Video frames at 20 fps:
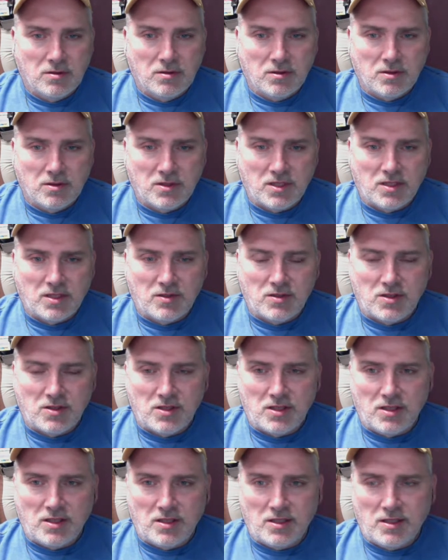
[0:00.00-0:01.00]
Because I don't
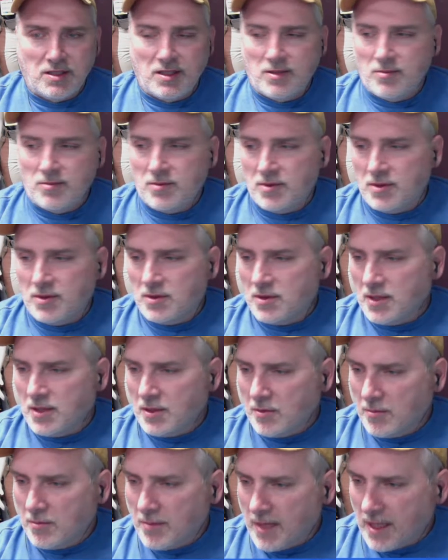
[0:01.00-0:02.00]
see, they
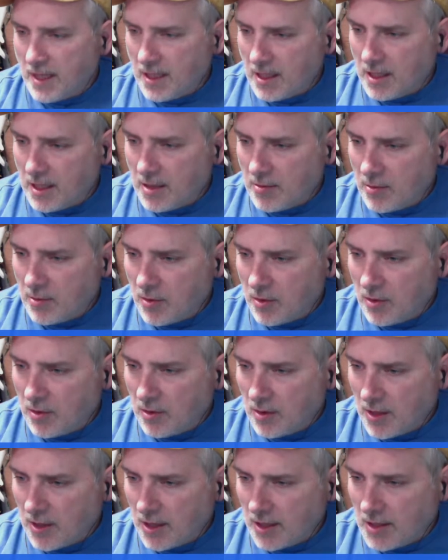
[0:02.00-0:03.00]
don't make it anymore,
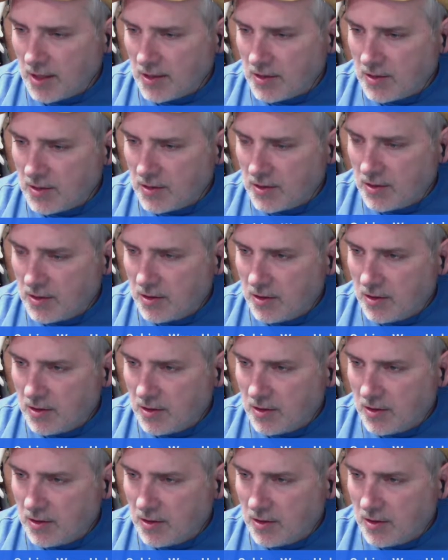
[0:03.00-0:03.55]
I guess.